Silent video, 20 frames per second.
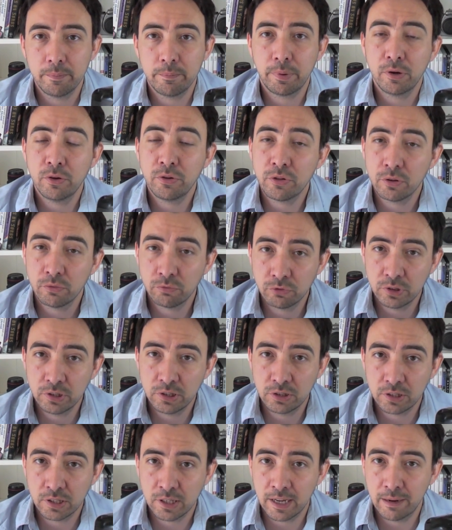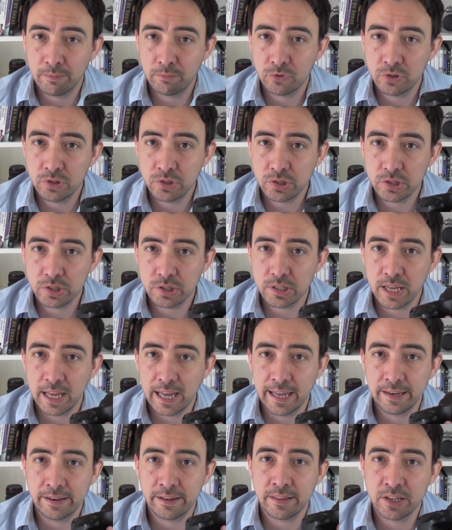Both are really good cameras,
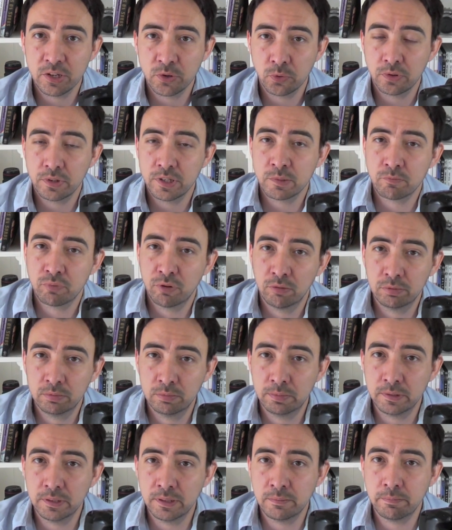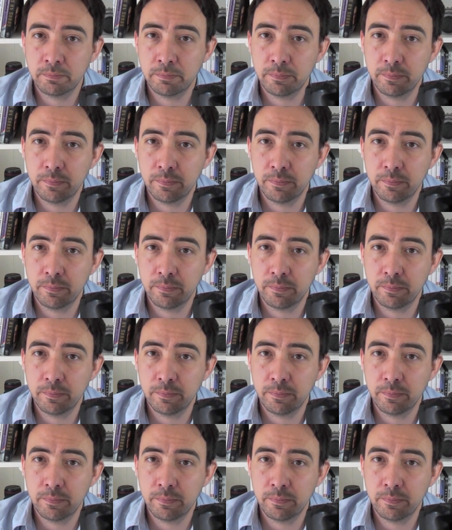and this one is probably